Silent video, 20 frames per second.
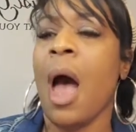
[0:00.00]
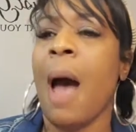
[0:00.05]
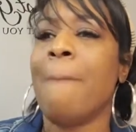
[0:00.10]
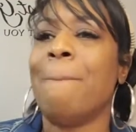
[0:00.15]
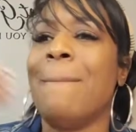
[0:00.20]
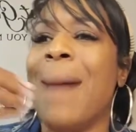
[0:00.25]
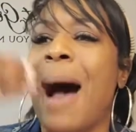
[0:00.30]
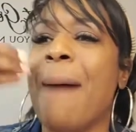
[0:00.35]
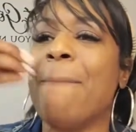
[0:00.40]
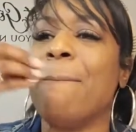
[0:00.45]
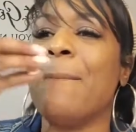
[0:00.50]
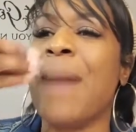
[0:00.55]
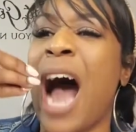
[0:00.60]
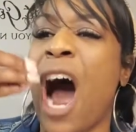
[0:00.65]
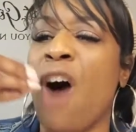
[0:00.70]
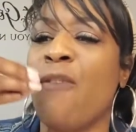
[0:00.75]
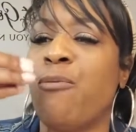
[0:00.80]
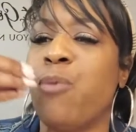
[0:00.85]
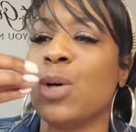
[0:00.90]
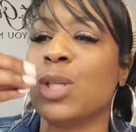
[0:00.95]
My
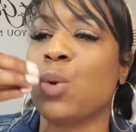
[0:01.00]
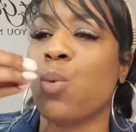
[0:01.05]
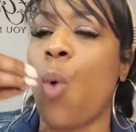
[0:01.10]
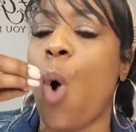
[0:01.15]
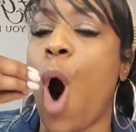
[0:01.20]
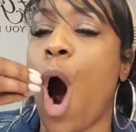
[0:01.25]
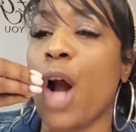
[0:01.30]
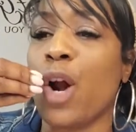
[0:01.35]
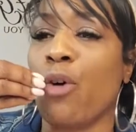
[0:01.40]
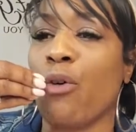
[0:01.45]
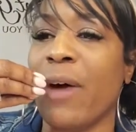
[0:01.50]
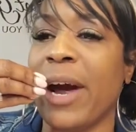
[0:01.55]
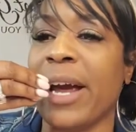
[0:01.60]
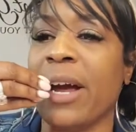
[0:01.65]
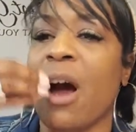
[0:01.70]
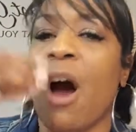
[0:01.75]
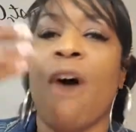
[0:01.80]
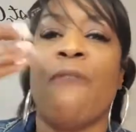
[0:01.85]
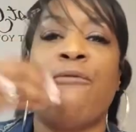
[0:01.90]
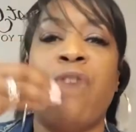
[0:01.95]
mouth was
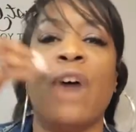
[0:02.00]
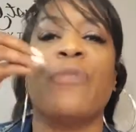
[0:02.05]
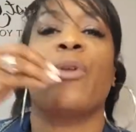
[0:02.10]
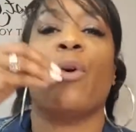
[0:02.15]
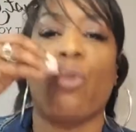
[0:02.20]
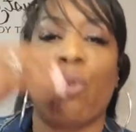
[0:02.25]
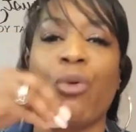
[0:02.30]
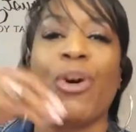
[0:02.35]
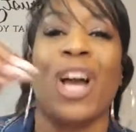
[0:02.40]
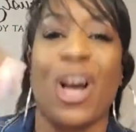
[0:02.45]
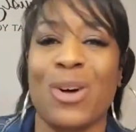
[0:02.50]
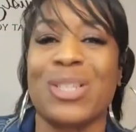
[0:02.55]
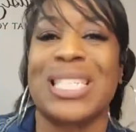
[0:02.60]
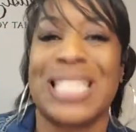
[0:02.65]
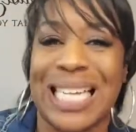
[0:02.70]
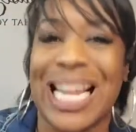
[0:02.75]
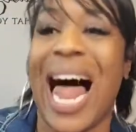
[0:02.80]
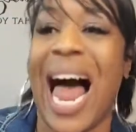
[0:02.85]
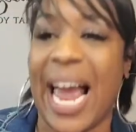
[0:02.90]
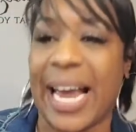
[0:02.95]
watering for the real
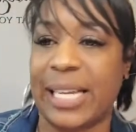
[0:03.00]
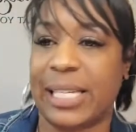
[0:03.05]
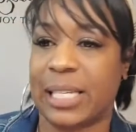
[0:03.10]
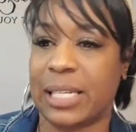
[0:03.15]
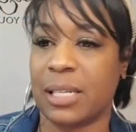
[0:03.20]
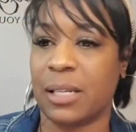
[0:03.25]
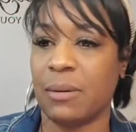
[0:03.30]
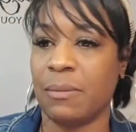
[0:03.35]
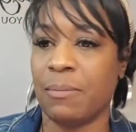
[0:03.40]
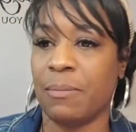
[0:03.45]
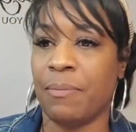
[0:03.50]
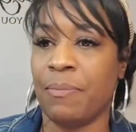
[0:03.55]
slice.